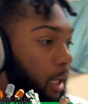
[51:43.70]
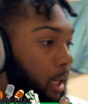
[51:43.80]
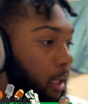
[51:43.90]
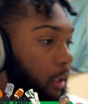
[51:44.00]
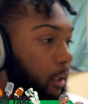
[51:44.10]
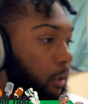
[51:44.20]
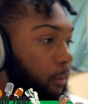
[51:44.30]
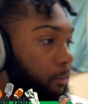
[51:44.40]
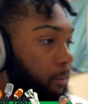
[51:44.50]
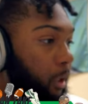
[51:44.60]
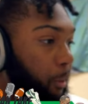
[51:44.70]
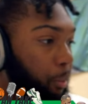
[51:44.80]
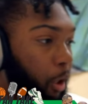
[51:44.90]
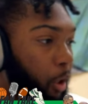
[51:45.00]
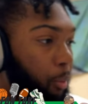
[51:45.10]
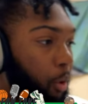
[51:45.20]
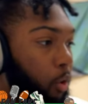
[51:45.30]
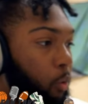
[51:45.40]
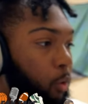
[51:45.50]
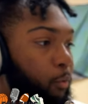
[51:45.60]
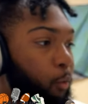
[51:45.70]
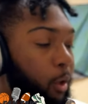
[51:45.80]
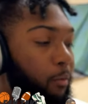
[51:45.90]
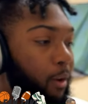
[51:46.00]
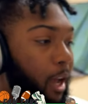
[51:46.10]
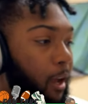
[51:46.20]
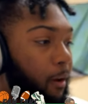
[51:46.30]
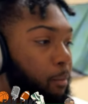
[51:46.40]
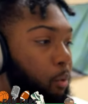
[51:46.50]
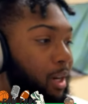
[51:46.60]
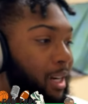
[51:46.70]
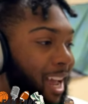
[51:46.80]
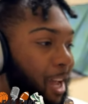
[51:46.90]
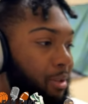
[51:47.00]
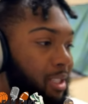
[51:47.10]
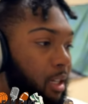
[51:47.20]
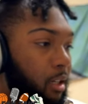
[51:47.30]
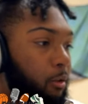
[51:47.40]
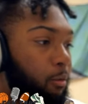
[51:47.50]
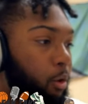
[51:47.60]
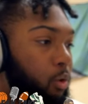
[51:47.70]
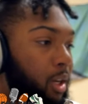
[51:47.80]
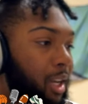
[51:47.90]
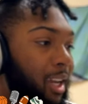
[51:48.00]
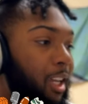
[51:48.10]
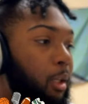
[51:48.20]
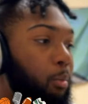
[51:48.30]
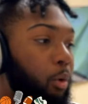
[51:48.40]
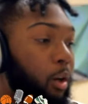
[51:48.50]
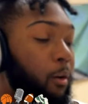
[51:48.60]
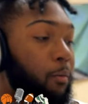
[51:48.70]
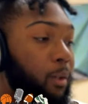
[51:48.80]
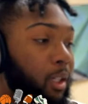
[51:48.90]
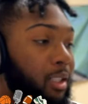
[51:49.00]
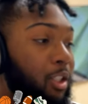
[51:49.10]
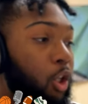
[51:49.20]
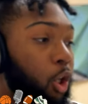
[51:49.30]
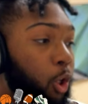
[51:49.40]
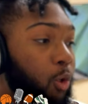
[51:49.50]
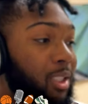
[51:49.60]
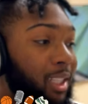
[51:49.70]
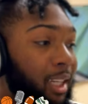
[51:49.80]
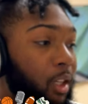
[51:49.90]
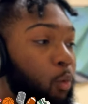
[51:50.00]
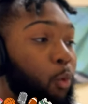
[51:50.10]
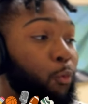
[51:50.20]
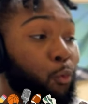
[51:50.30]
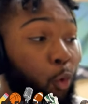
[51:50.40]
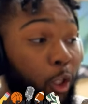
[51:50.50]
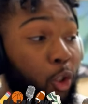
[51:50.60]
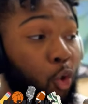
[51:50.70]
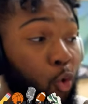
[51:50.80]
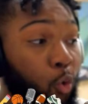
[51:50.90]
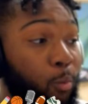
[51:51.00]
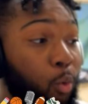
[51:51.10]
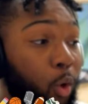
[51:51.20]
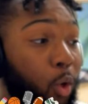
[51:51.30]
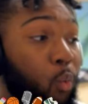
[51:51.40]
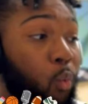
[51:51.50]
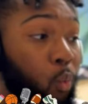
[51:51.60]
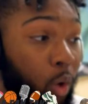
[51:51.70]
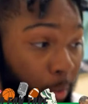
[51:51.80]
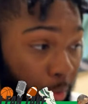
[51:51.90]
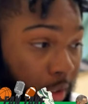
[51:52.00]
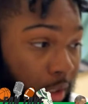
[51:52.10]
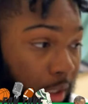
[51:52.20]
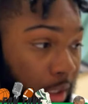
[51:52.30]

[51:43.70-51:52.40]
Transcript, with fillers: uh, in the player poll with 45.9% of the vote, and LeBron finished a close second with 42.1%.